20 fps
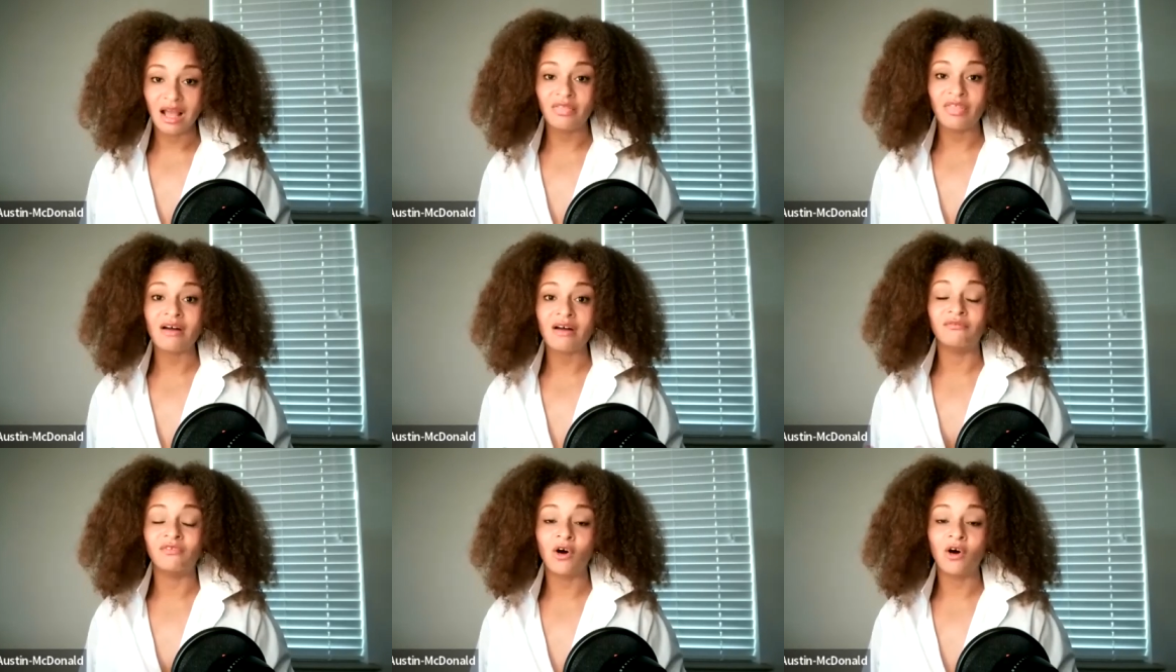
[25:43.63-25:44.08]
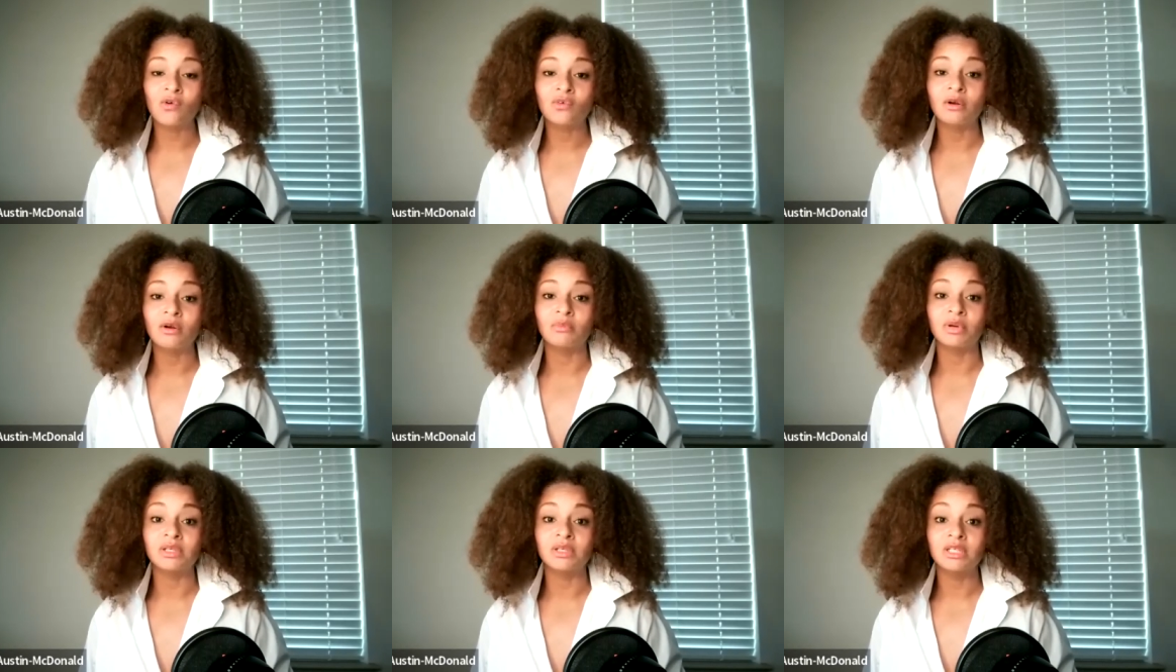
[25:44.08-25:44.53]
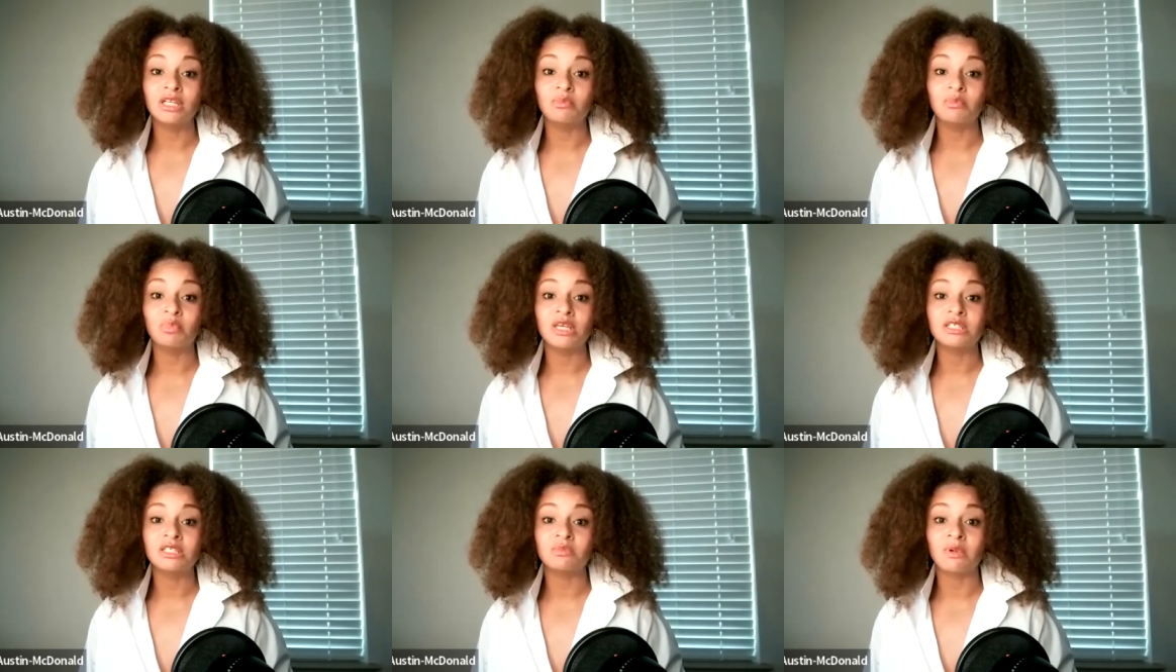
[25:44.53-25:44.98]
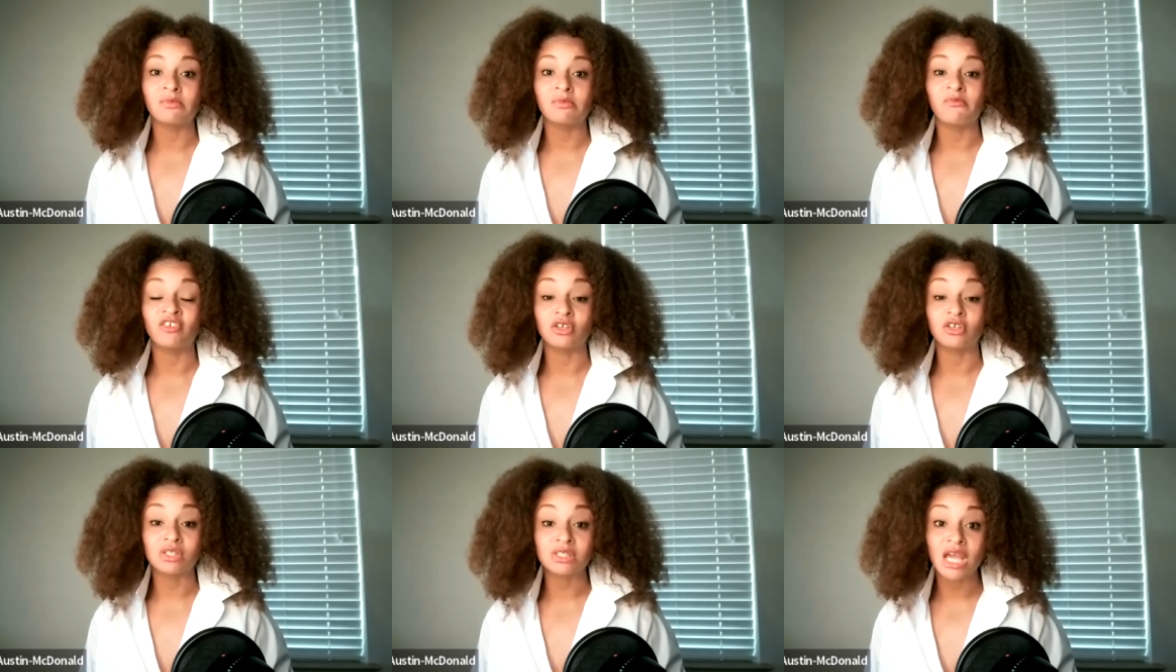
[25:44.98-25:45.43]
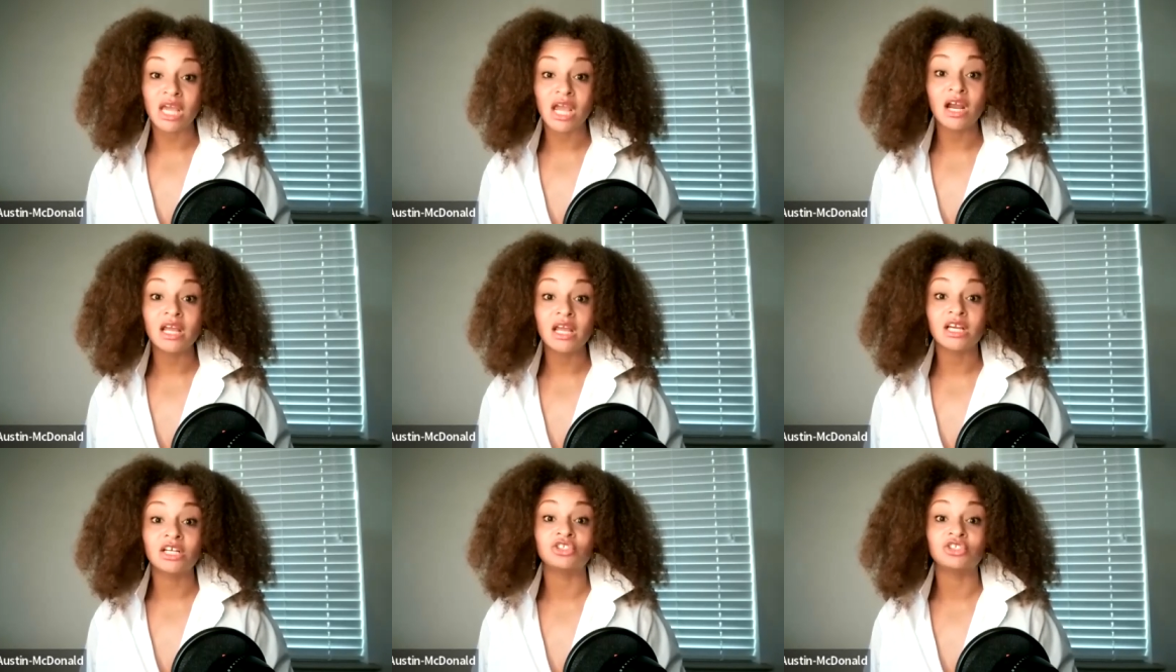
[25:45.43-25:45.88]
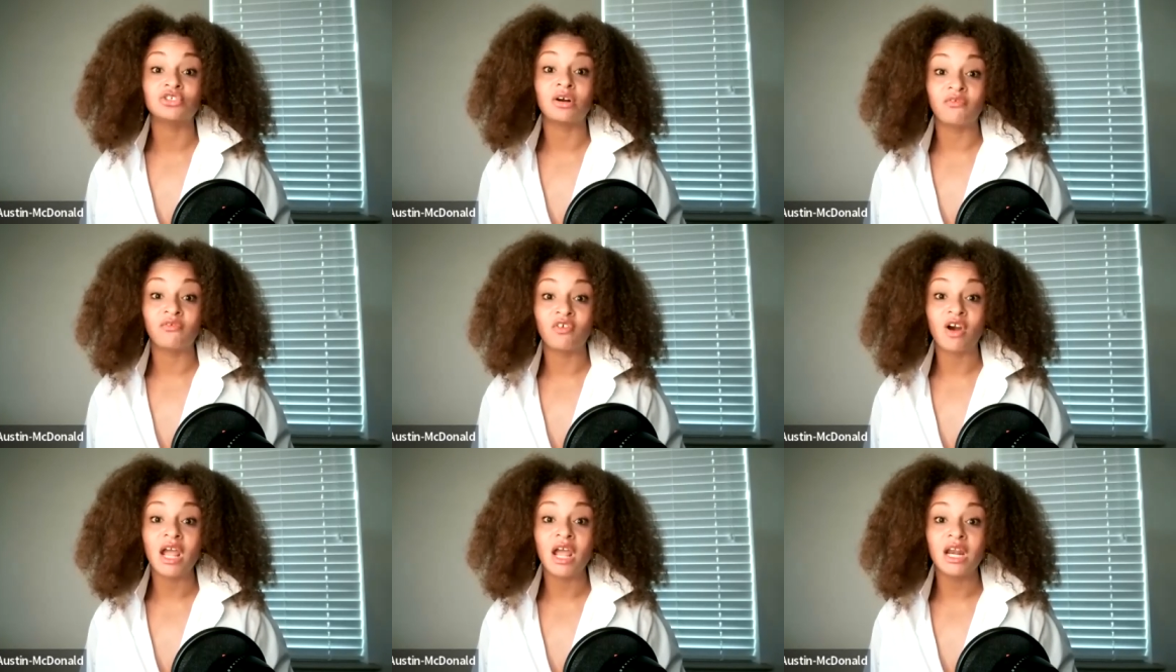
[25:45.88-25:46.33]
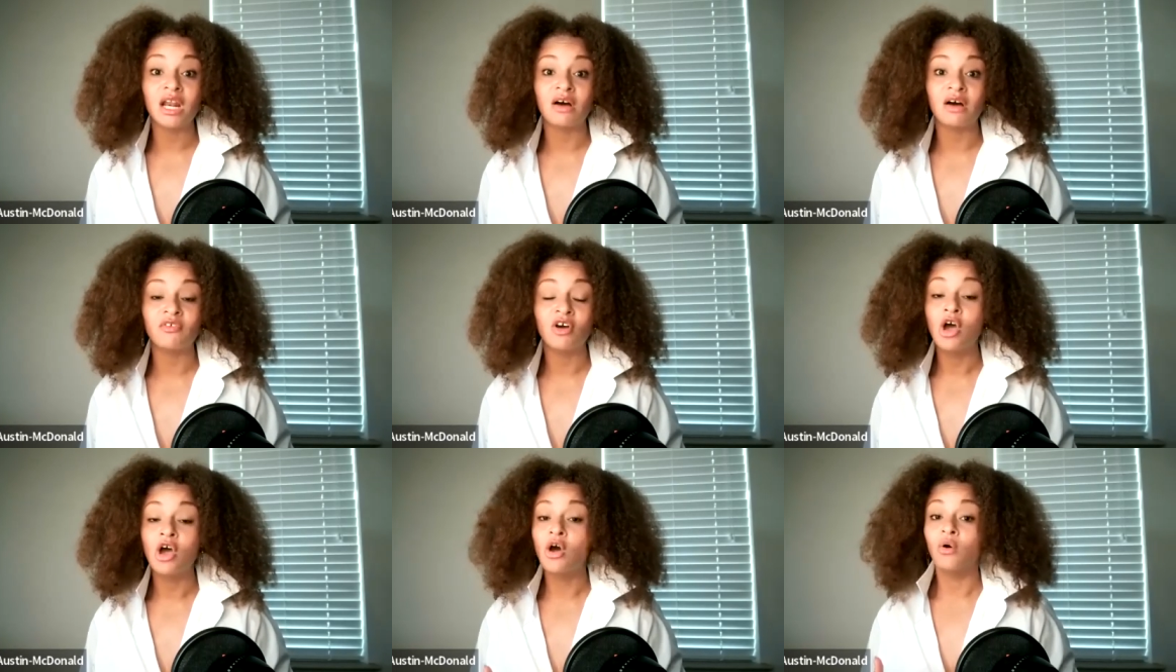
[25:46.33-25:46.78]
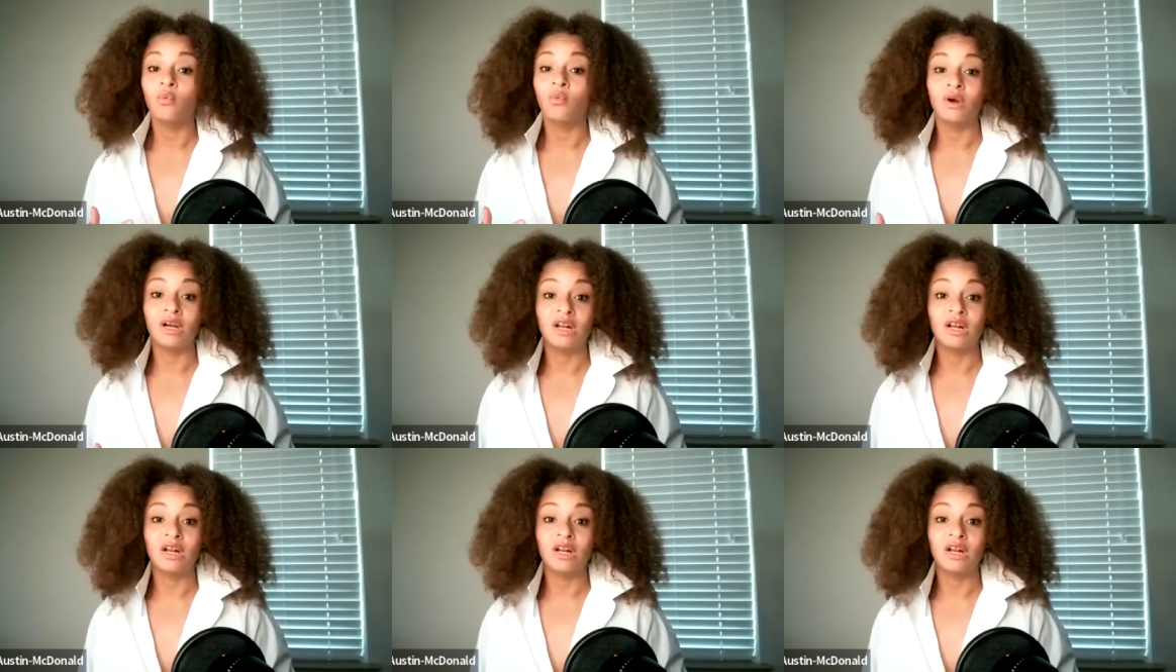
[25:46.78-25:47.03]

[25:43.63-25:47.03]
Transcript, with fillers: And that vulnerability piece may feel scary because you're afraid of